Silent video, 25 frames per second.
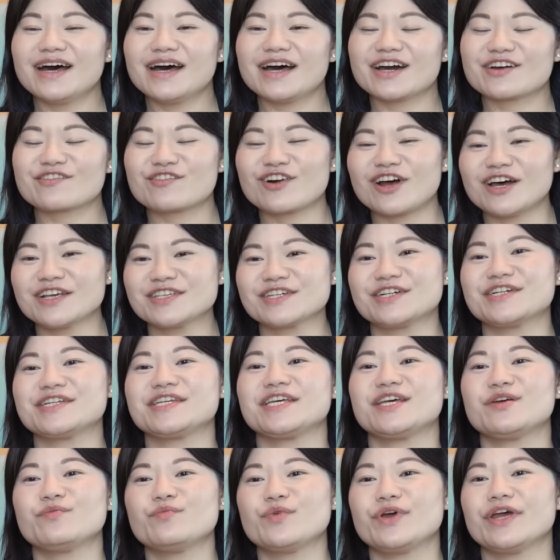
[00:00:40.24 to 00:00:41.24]
Across our
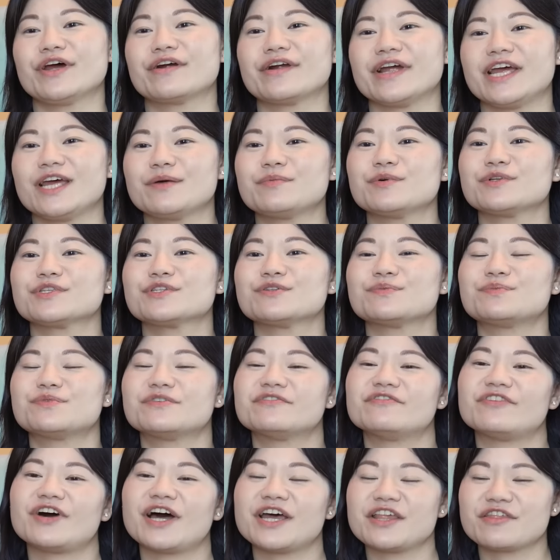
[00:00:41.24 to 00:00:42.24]
team, we are able to
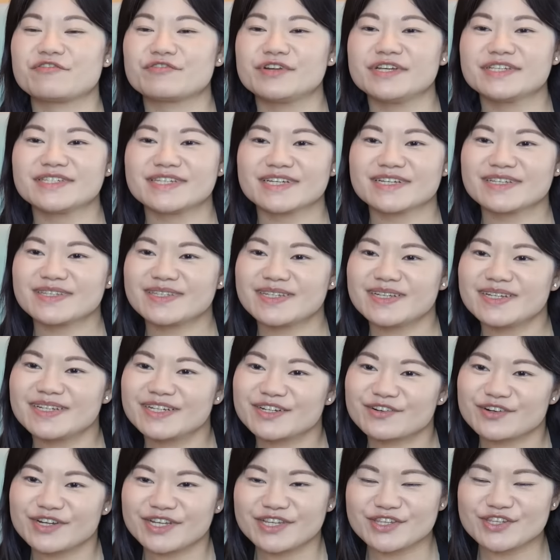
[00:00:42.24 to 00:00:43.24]
provide
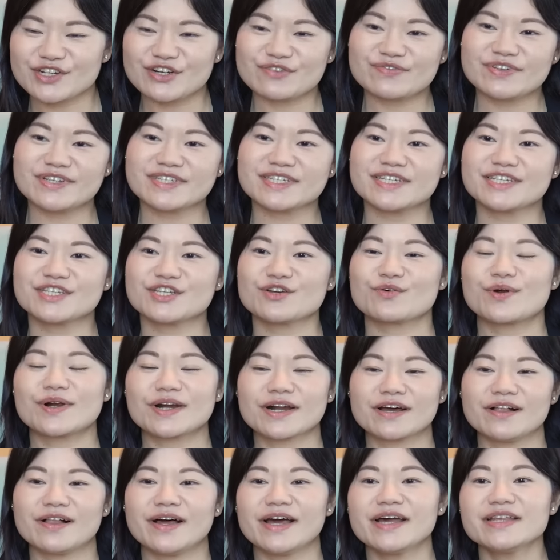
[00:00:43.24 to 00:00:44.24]
360-degree services to our
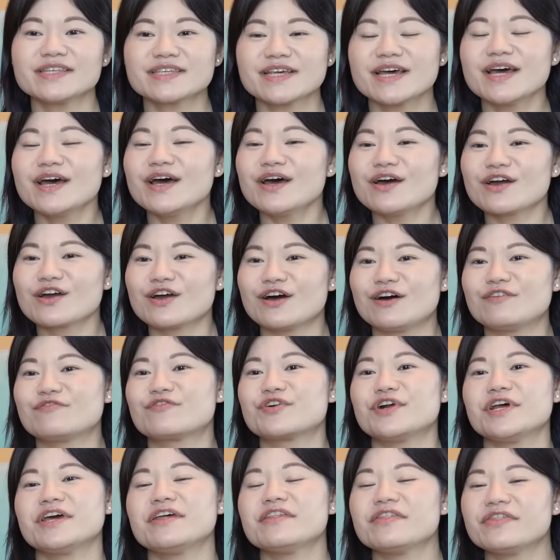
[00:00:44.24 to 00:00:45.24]
clients,
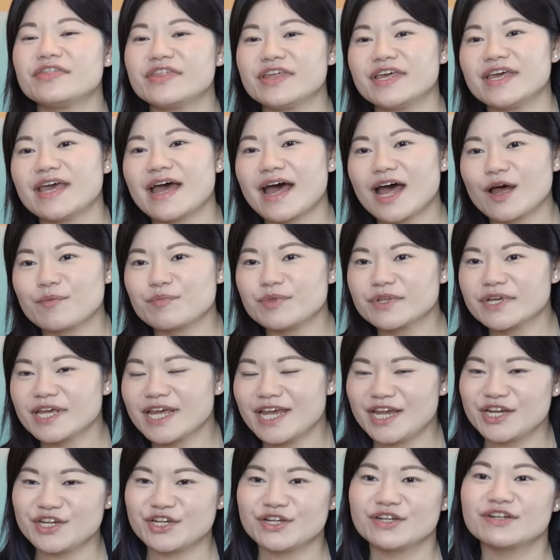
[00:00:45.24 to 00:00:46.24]
covering the
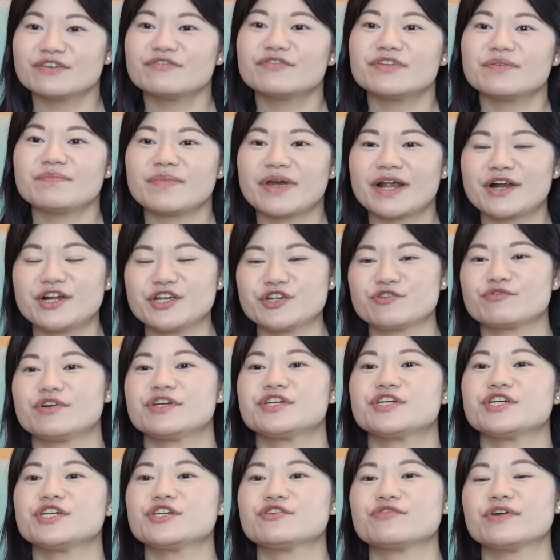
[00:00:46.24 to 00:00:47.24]
application of the marriage
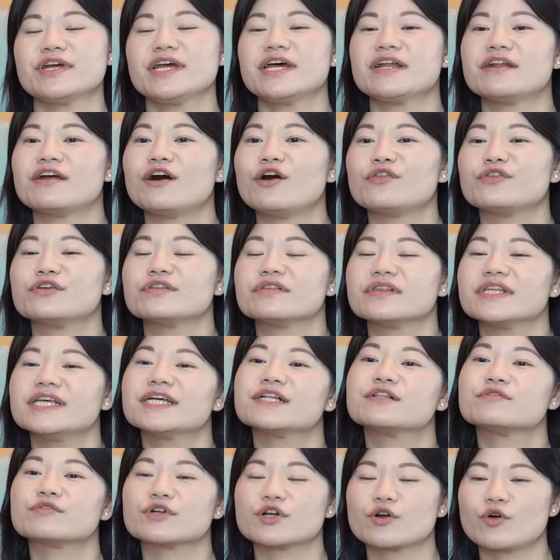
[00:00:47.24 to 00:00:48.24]
registry and all the
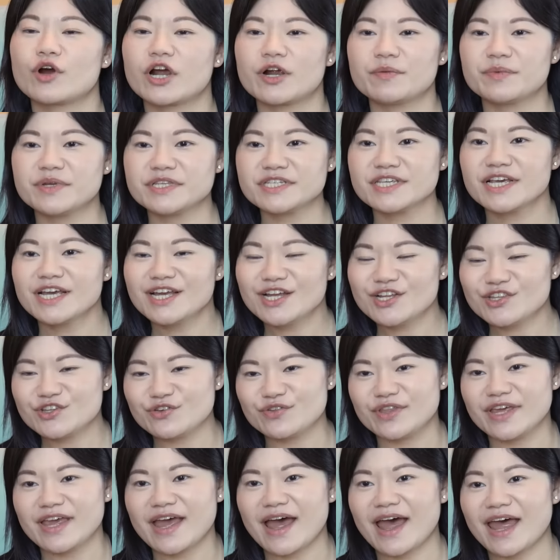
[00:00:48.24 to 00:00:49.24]
legal requirements
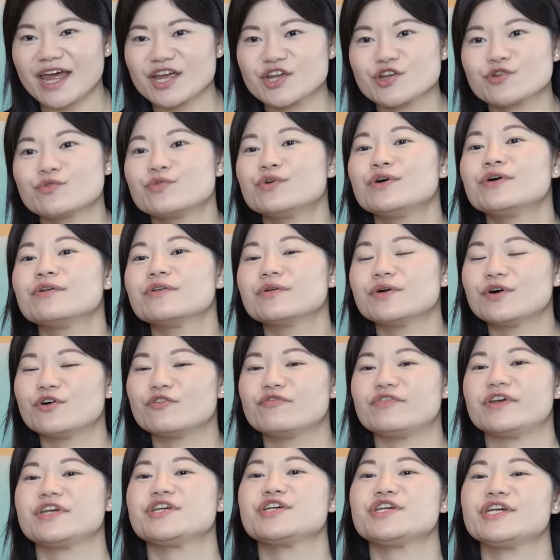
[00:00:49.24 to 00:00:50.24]
to the actual
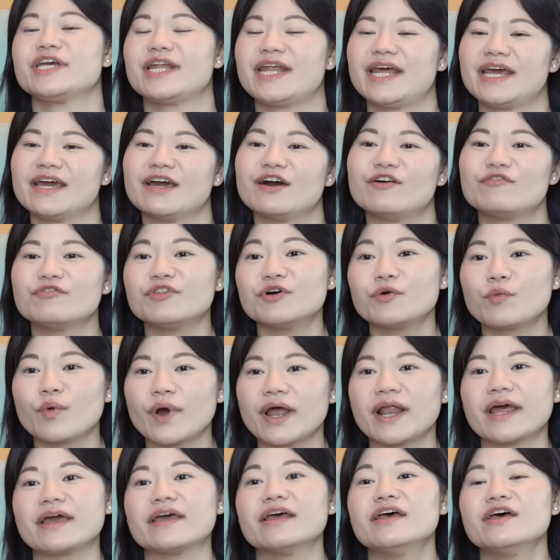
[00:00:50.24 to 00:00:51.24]
officiating of the
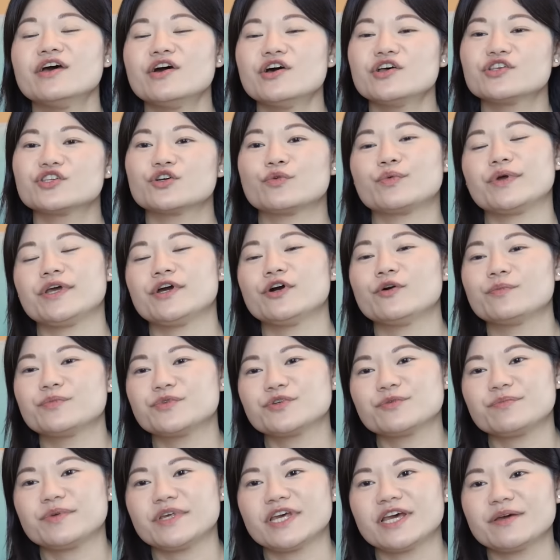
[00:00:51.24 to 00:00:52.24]
wedding. So we hope
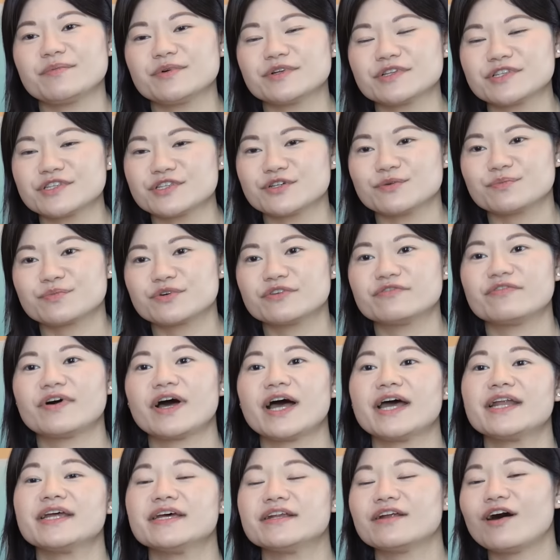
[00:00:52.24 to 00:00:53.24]
to be able to
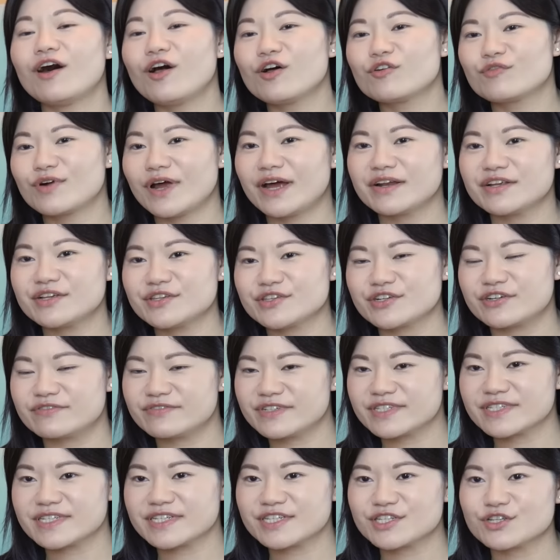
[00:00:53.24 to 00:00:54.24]
provide an all-rounded
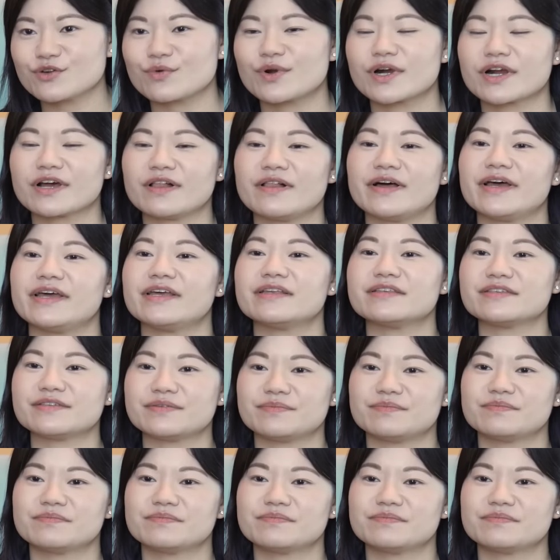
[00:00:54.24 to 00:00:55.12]
services to our clients.